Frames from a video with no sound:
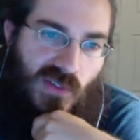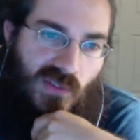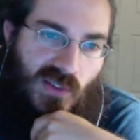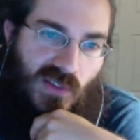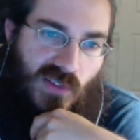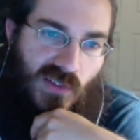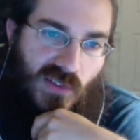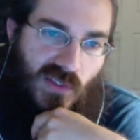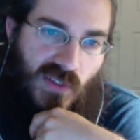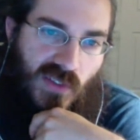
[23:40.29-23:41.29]
into
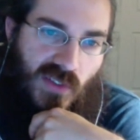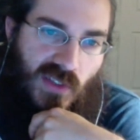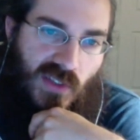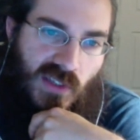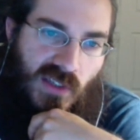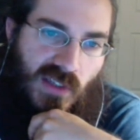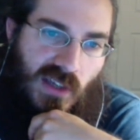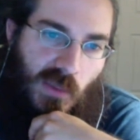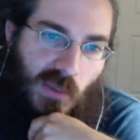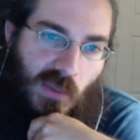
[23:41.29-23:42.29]
adventures.
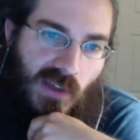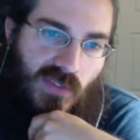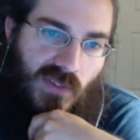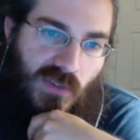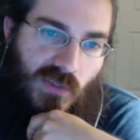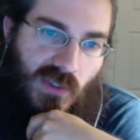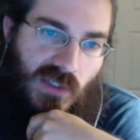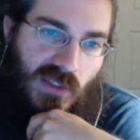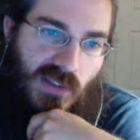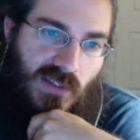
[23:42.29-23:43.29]
I will have
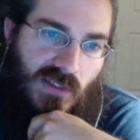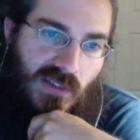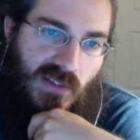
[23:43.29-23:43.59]
to,